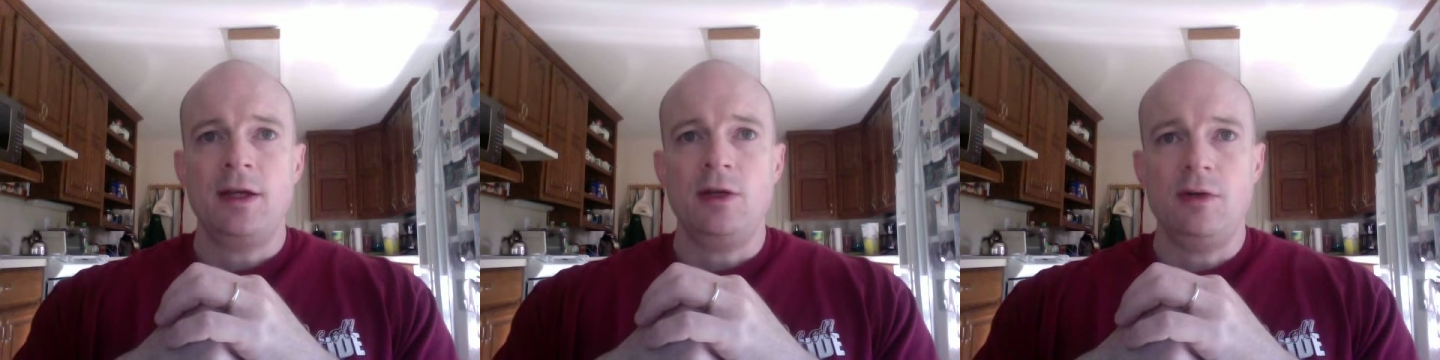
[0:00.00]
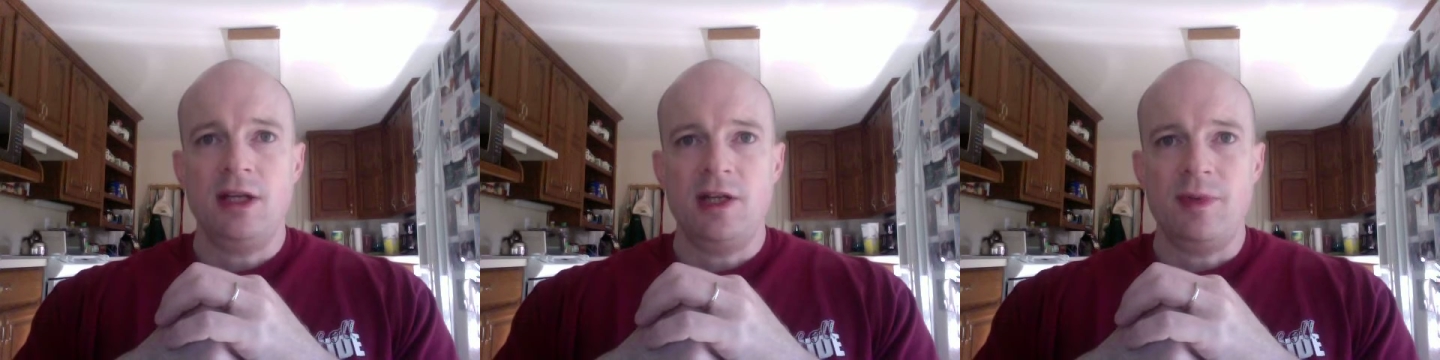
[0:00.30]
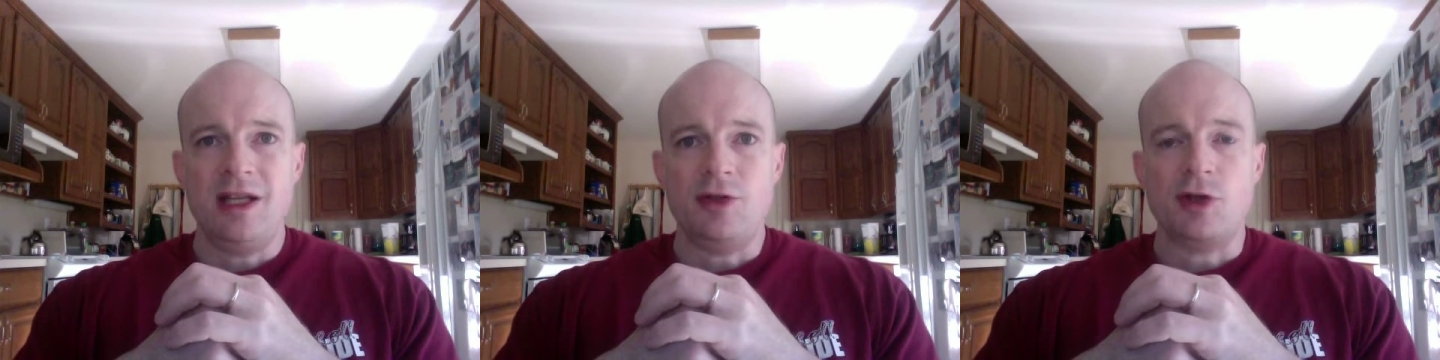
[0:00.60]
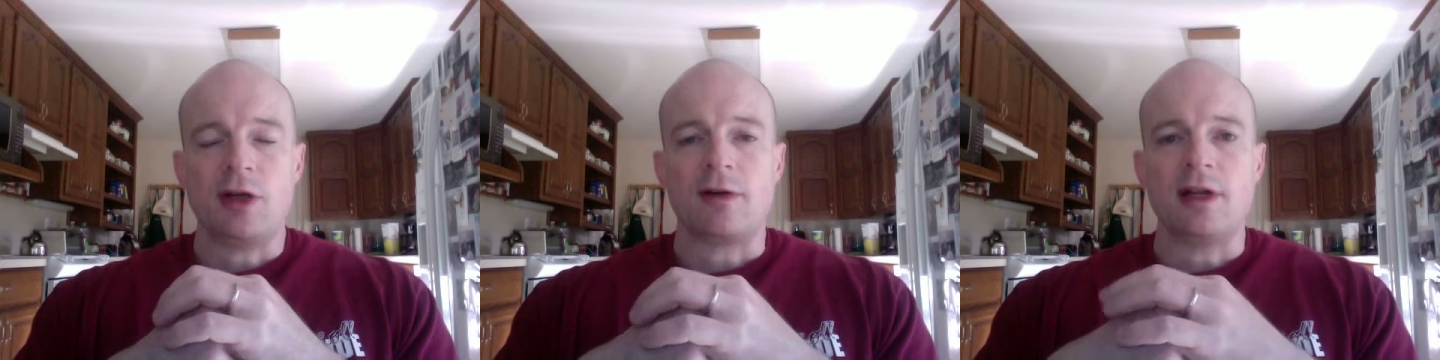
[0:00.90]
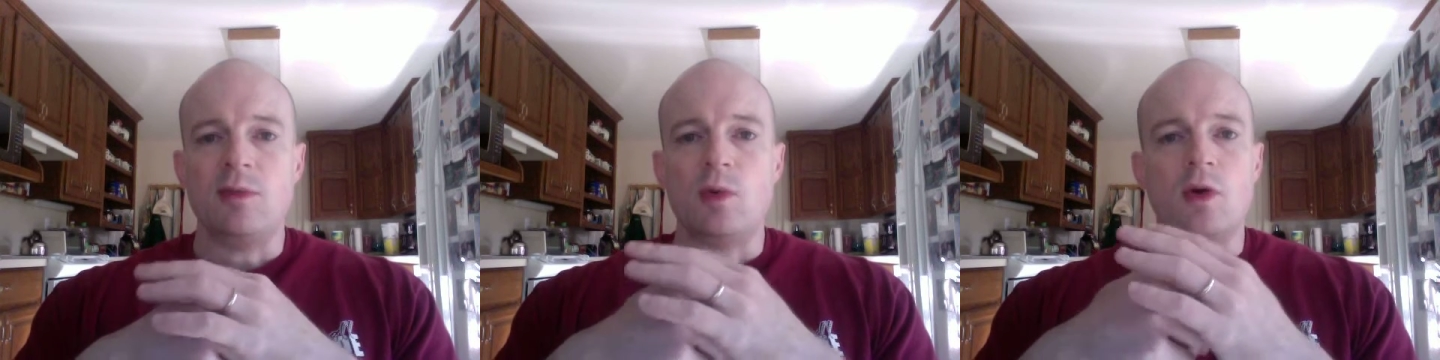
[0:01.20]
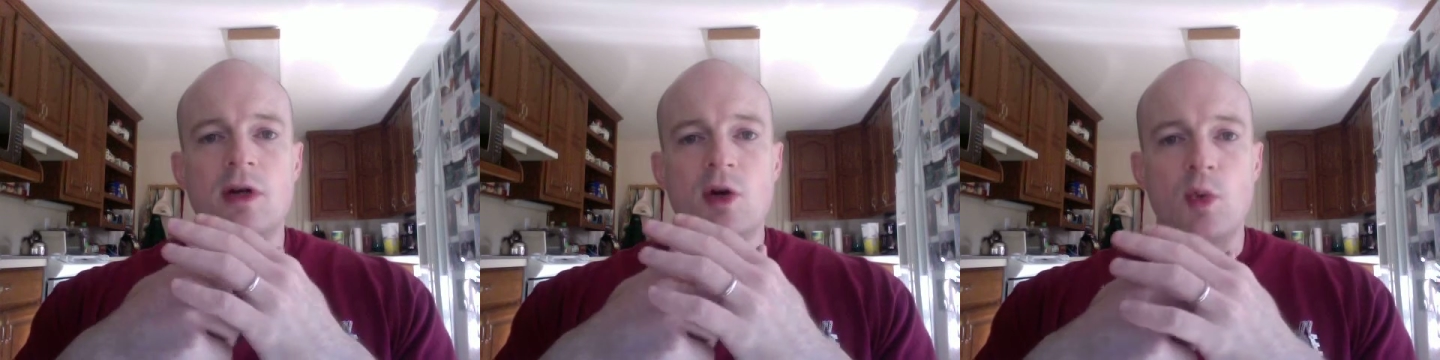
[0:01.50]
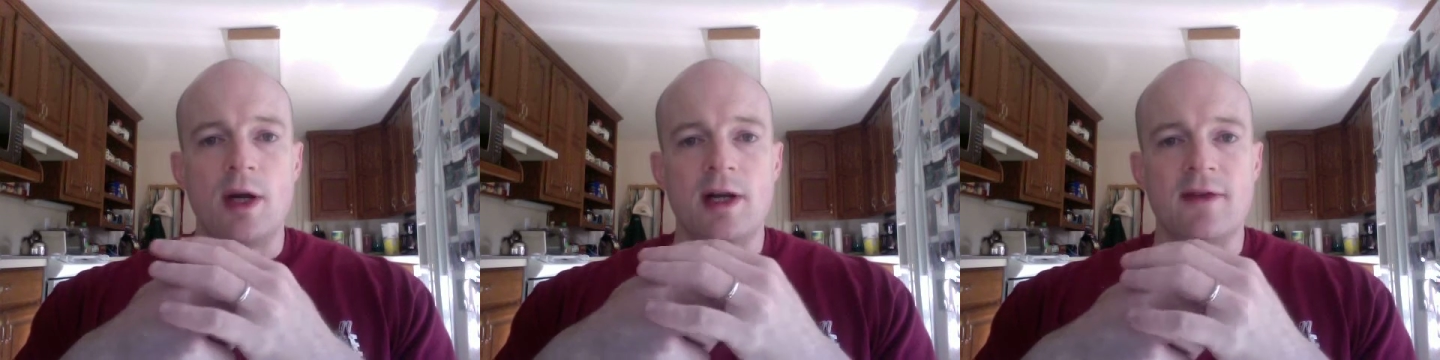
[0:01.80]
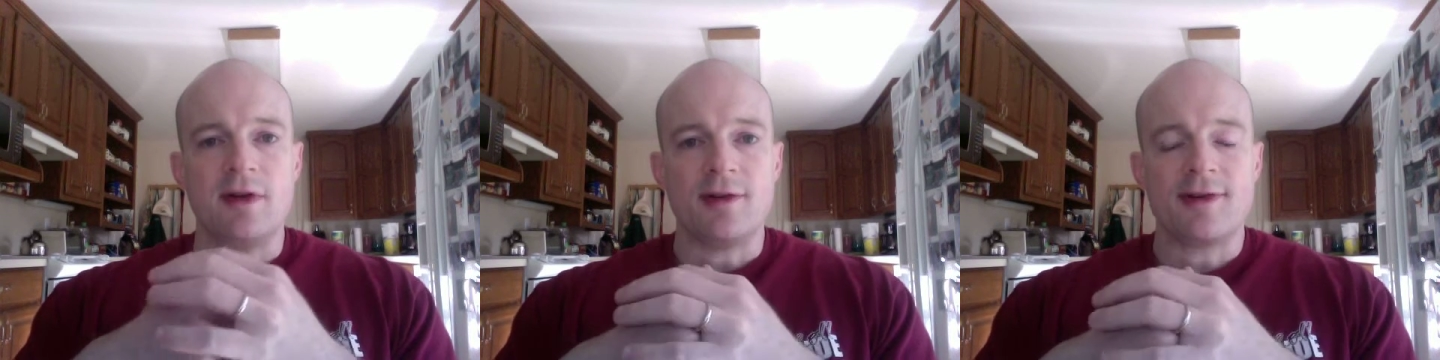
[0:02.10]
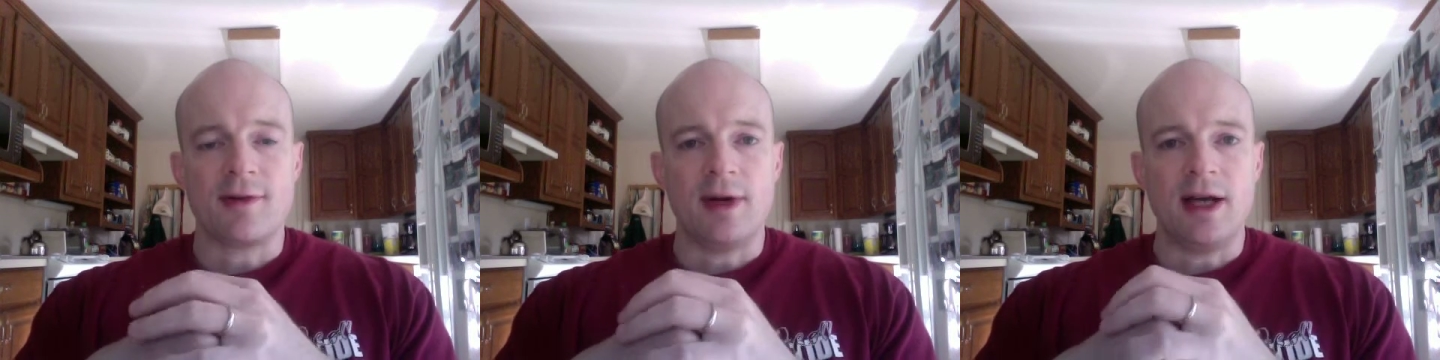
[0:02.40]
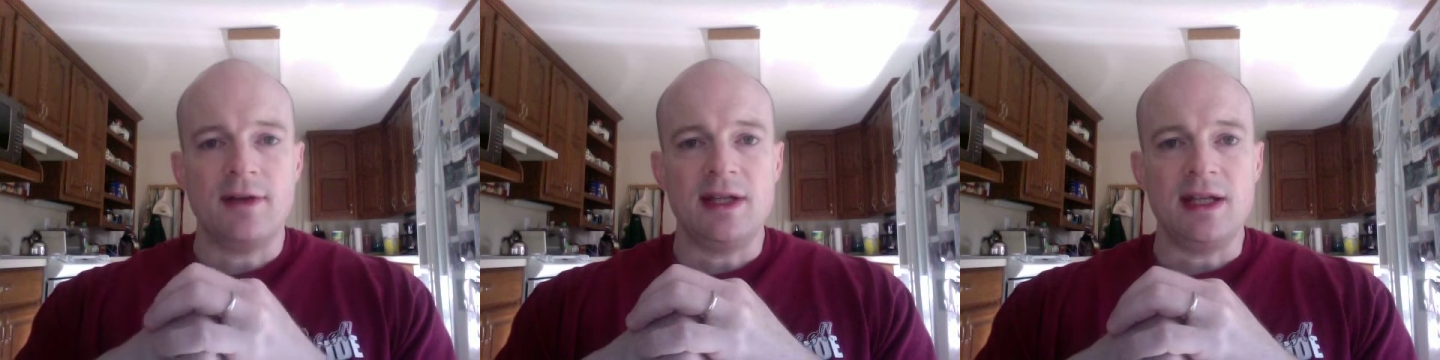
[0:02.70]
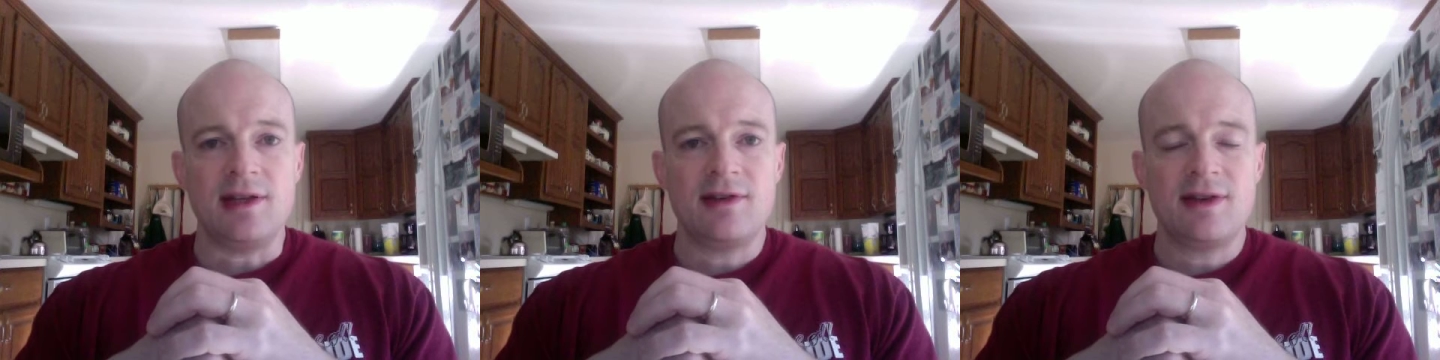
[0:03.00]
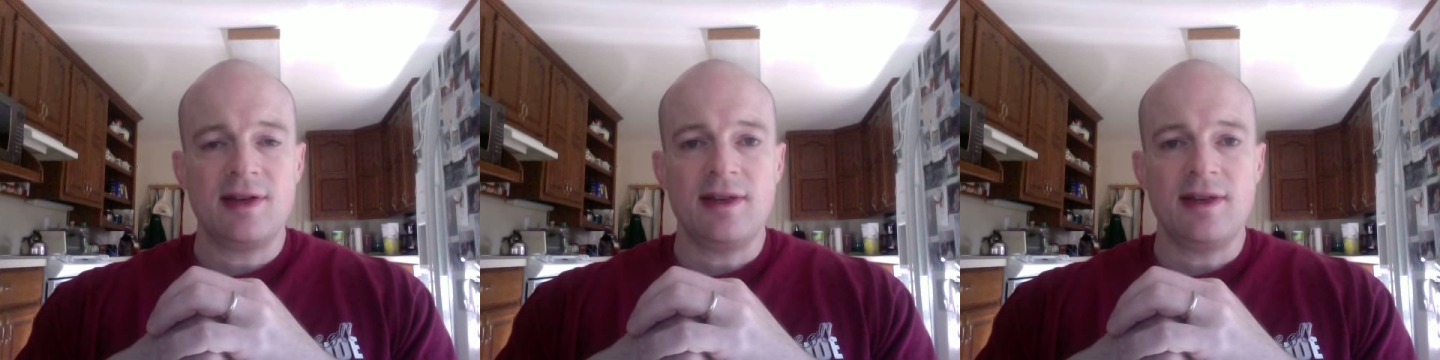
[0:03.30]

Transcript: you need to be generally more aware of your surroundings